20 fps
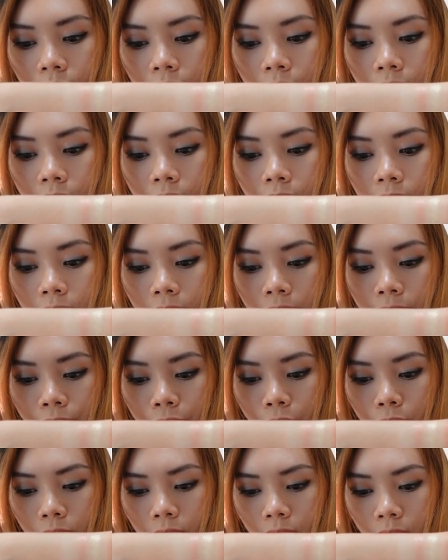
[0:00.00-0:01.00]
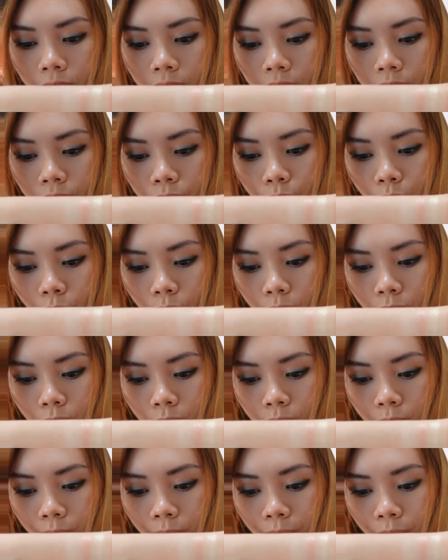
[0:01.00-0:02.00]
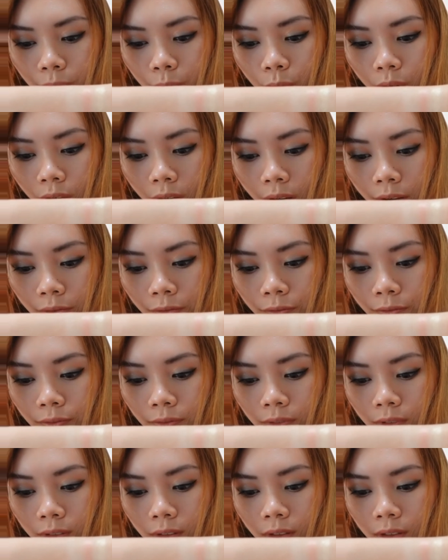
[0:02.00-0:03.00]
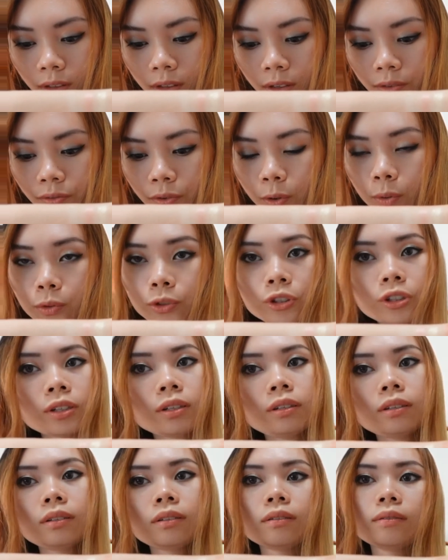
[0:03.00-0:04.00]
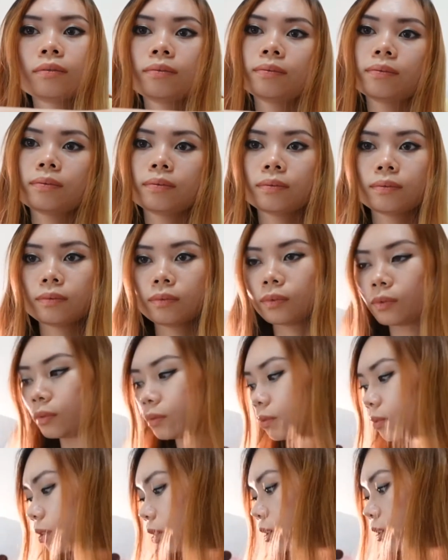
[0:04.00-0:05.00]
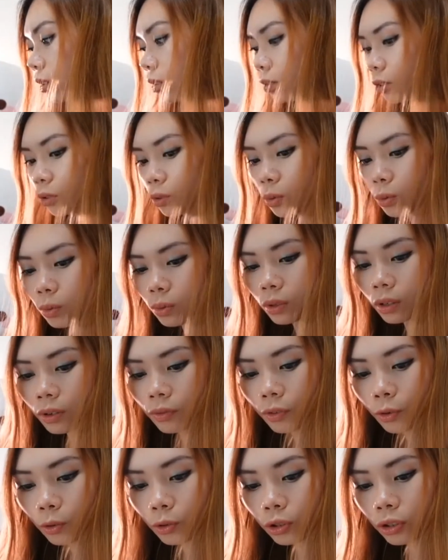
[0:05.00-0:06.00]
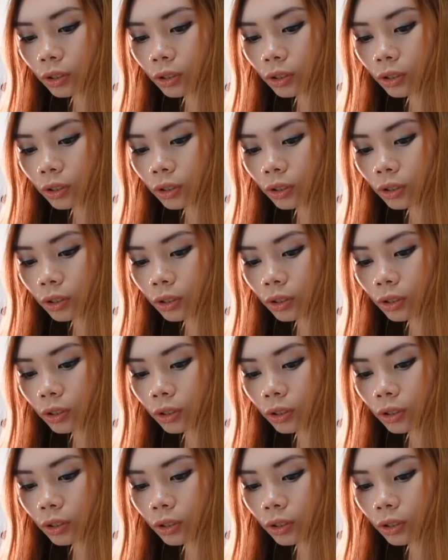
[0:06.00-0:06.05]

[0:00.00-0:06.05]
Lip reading: And then for the next row, we have Devotion. So Devotion